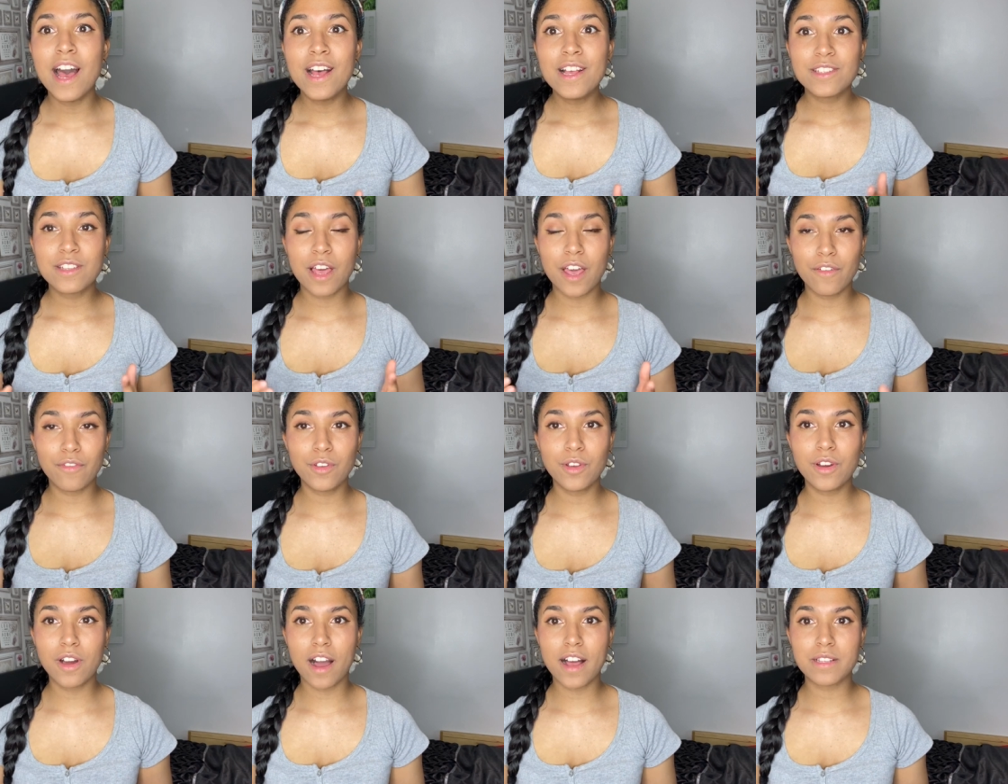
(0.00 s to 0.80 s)
So if
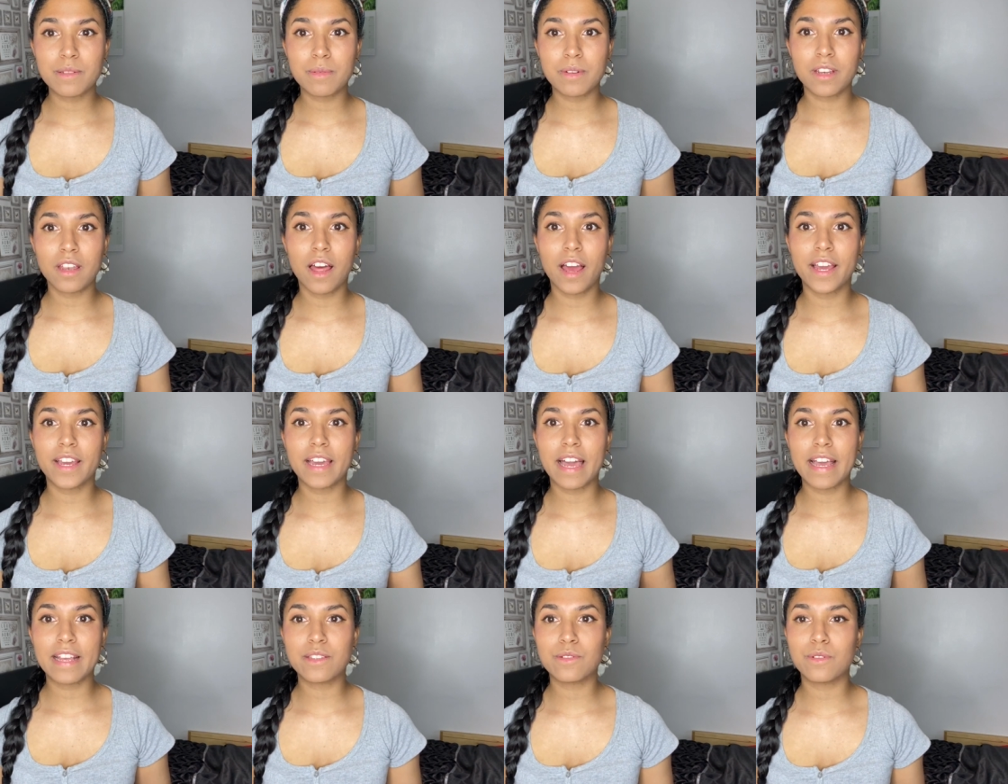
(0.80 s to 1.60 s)
you guys would
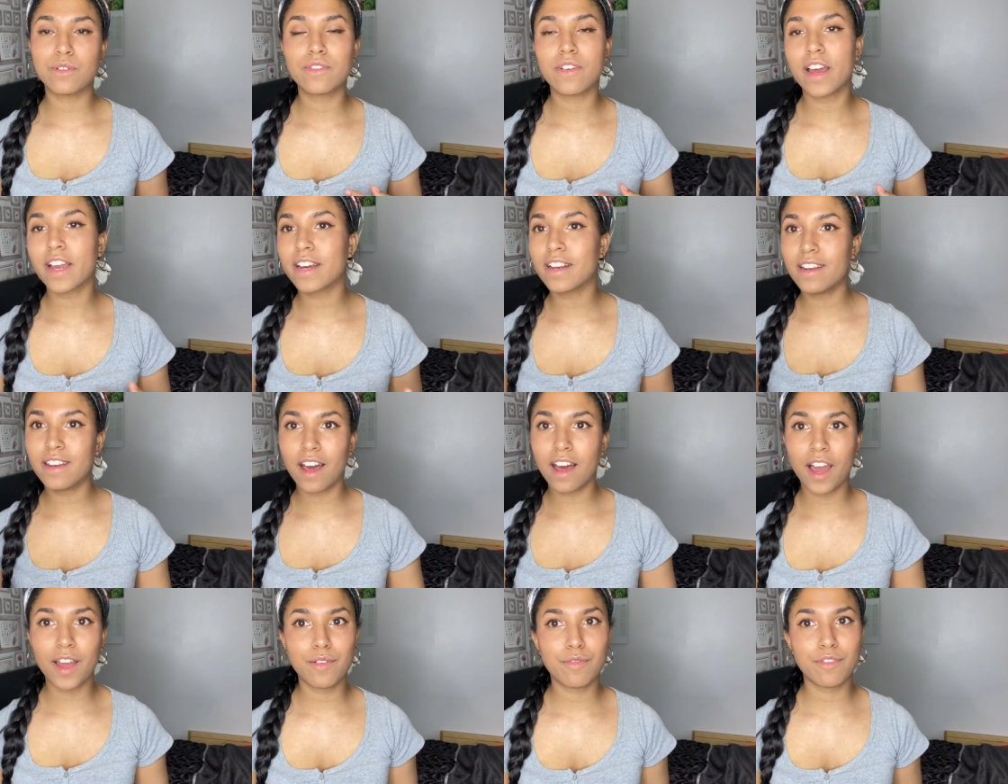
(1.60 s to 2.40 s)
like a sort of like a
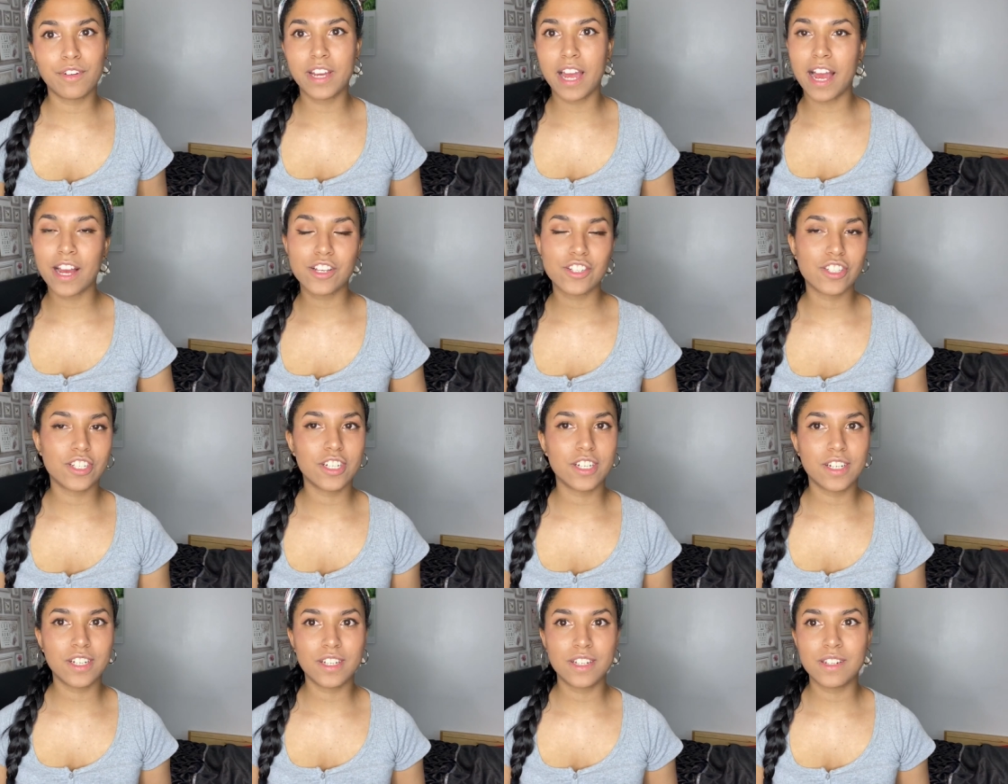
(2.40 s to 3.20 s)
live
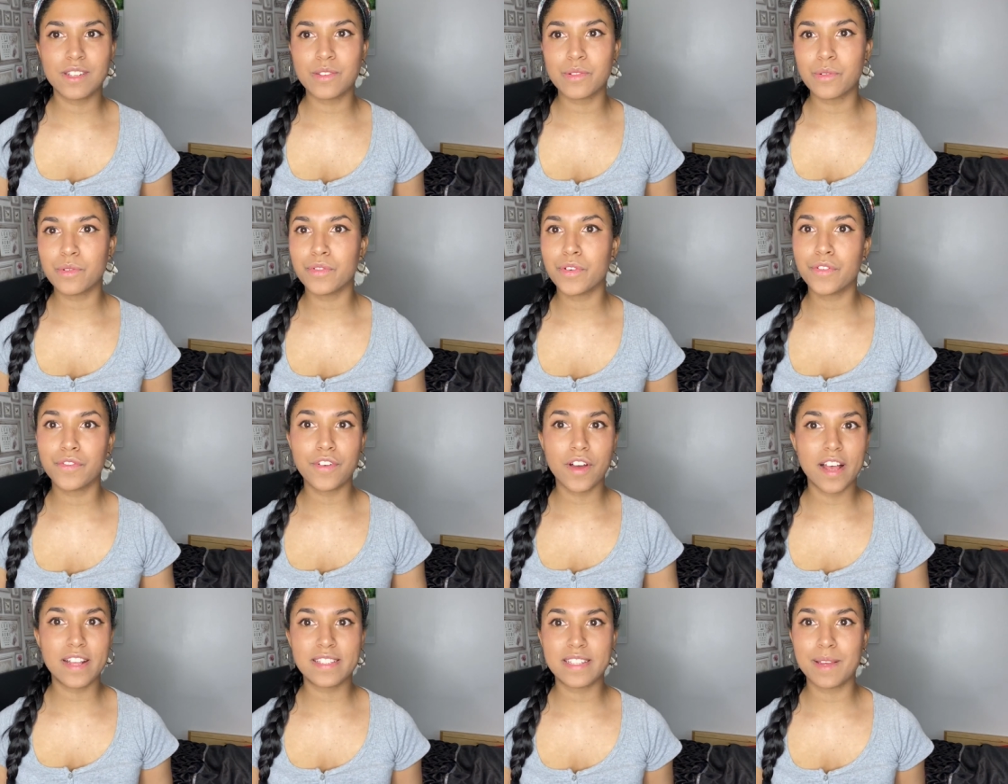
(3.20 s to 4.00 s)
reaction, sort of a
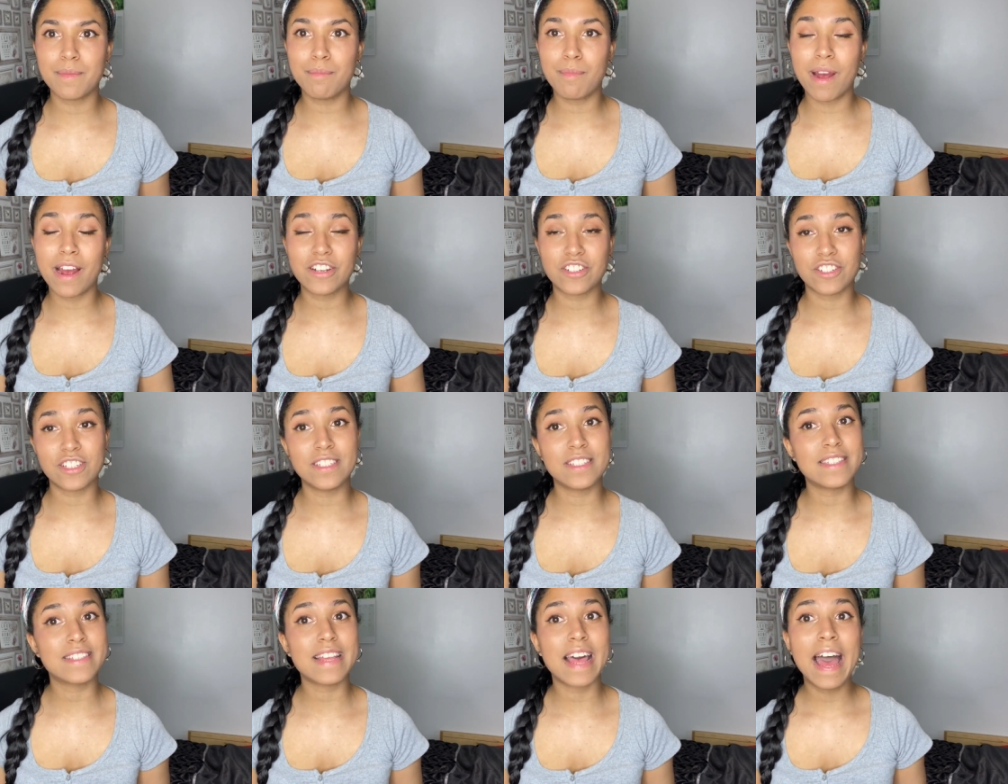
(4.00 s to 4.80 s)
first
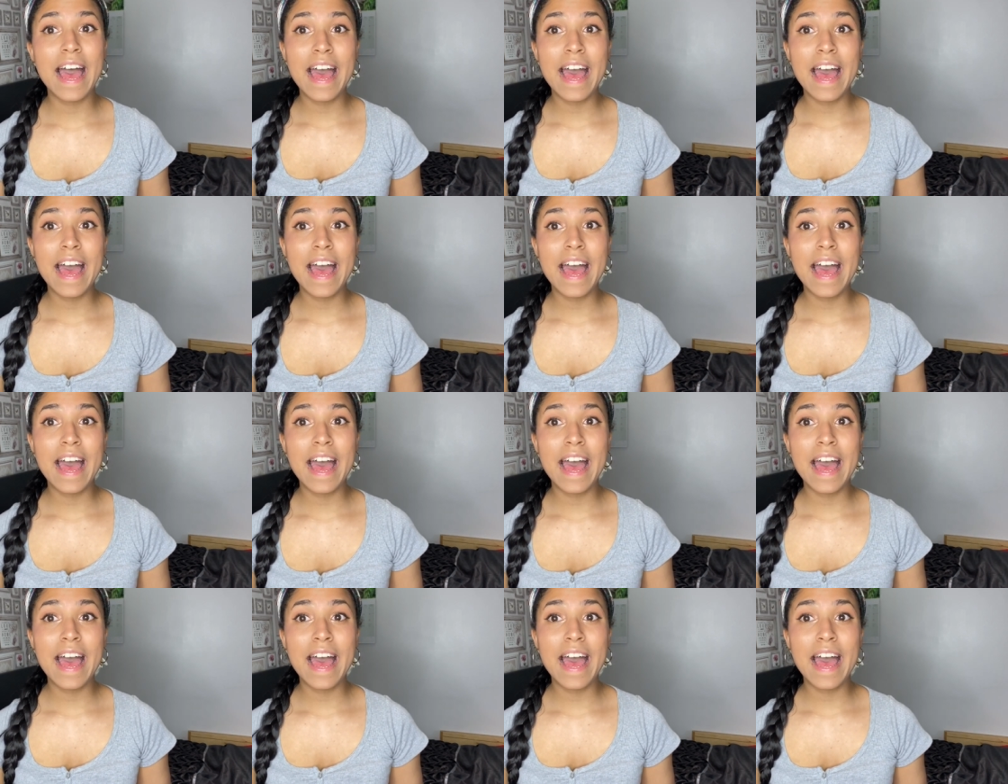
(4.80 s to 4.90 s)
impressions,